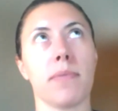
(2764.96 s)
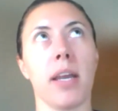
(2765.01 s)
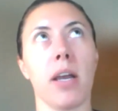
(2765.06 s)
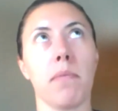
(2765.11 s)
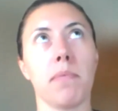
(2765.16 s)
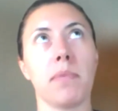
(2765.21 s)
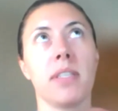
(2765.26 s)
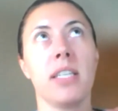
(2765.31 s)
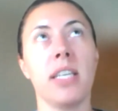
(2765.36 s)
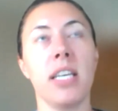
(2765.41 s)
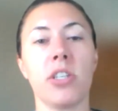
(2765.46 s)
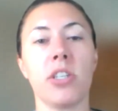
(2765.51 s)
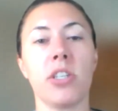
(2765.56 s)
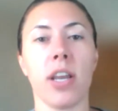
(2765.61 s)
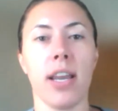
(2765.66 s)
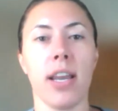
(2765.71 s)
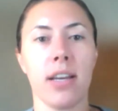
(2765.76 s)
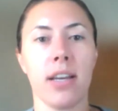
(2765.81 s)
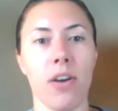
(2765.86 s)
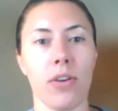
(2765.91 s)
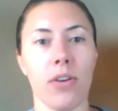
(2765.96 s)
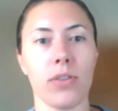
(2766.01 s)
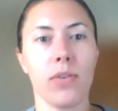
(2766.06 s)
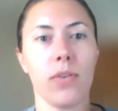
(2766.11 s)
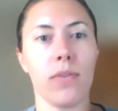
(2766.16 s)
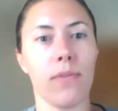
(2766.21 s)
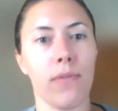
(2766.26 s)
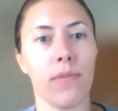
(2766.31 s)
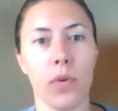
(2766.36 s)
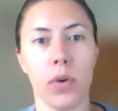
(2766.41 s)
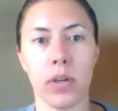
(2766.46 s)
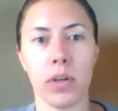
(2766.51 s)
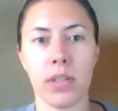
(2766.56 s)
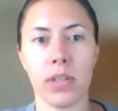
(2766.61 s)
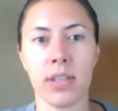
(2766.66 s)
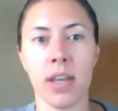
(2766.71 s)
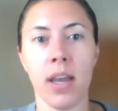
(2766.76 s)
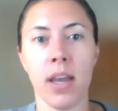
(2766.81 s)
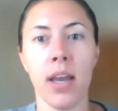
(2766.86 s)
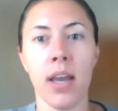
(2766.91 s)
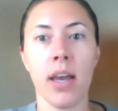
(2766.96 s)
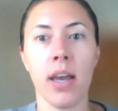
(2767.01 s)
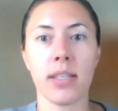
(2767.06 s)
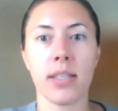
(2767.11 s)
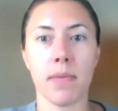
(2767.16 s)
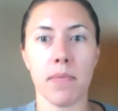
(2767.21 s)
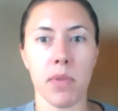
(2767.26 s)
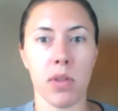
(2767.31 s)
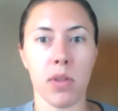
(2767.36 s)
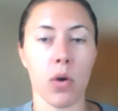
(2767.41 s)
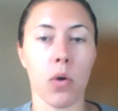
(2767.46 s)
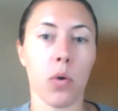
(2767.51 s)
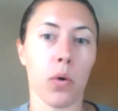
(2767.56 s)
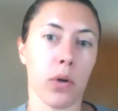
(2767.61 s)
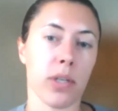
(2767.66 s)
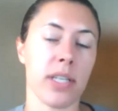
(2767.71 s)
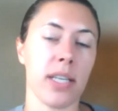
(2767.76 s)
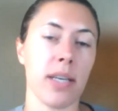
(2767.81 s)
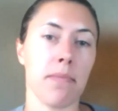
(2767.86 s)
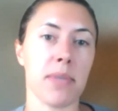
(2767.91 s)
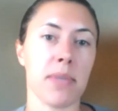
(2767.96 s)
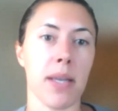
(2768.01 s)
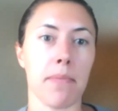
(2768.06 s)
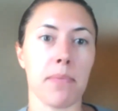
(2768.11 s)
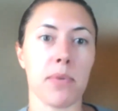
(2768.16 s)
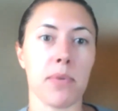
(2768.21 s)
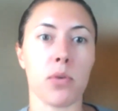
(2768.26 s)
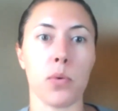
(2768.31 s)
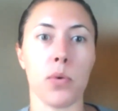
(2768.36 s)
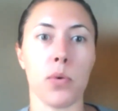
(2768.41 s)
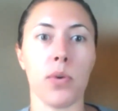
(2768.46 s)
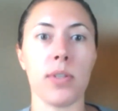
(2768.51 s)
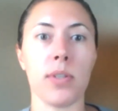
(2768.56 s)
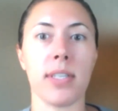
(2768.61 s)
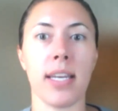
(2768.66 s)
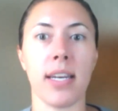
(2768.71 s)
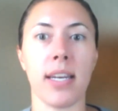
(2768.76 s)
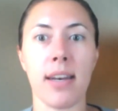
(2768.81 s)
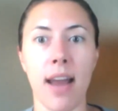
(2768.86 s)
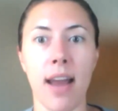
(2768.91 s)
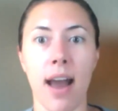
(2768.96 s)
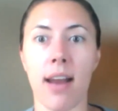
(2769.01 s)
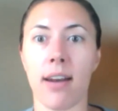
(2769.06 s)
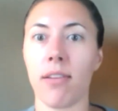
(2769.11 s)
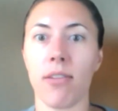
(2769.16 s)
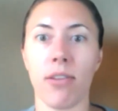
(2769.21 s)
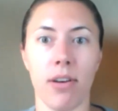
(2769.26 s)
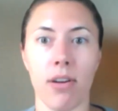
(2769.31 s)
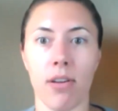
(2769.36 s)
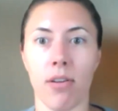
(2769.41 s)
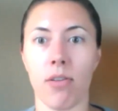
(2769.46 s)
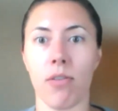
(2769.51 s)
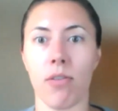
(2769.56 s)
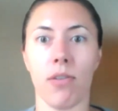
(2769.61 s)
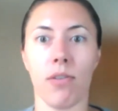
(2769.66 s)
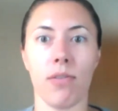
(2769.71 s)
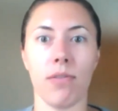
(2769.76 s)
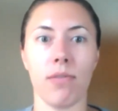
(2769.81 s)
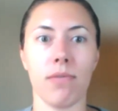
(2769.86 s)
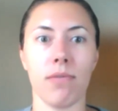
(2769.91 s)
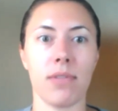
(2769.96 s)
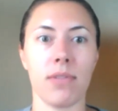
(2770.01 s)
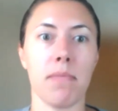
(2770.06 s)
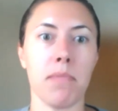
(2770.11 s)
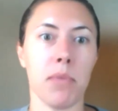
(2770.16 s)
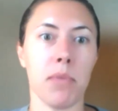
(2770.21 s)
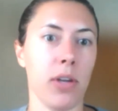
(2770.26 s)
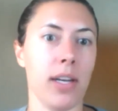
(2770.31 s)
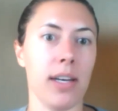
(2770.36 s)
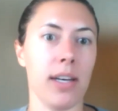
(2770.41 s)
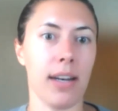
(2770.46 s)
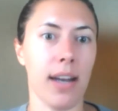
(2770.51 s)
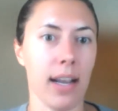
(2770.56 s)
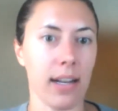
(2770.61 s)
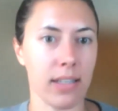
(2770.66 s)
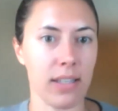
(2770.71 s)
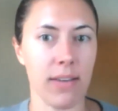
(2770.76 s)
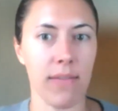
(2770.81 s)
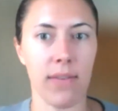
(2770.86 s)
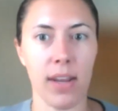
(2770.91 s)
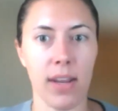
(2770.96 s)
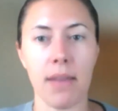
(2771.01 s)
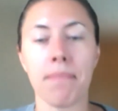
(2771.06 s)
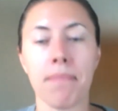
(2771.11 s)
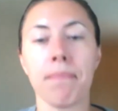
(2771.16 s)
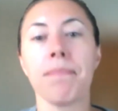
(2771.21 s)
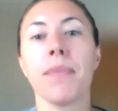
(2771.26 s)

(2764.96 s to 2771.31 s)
but helps teach and also enforce some of the core TeamSTEPPS tools in a non-clinical simulated activity.